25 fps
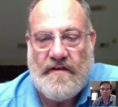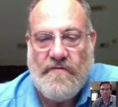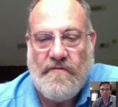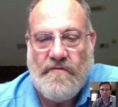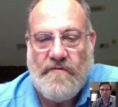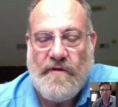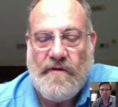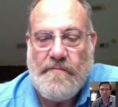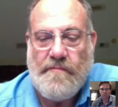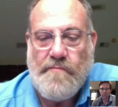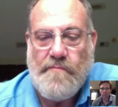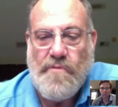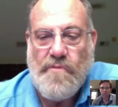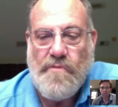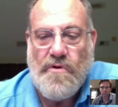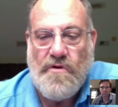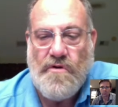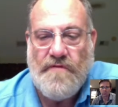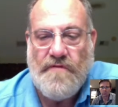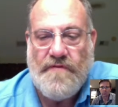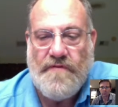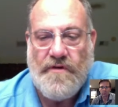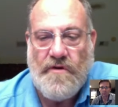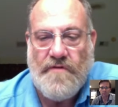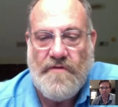
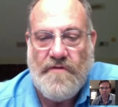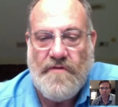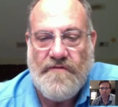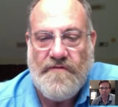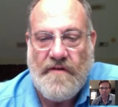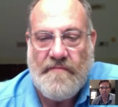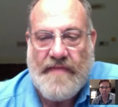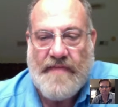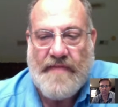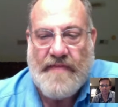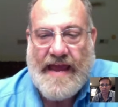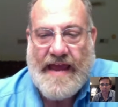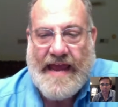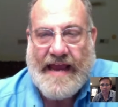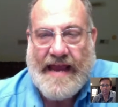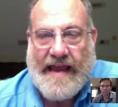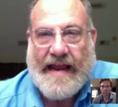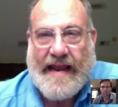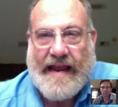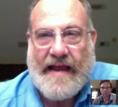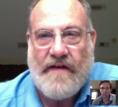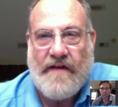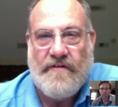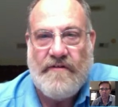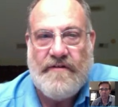remove you from the
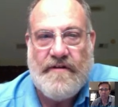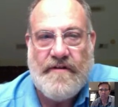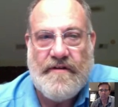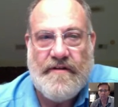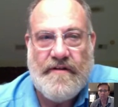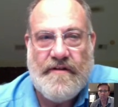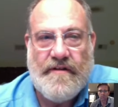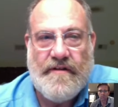Hangout.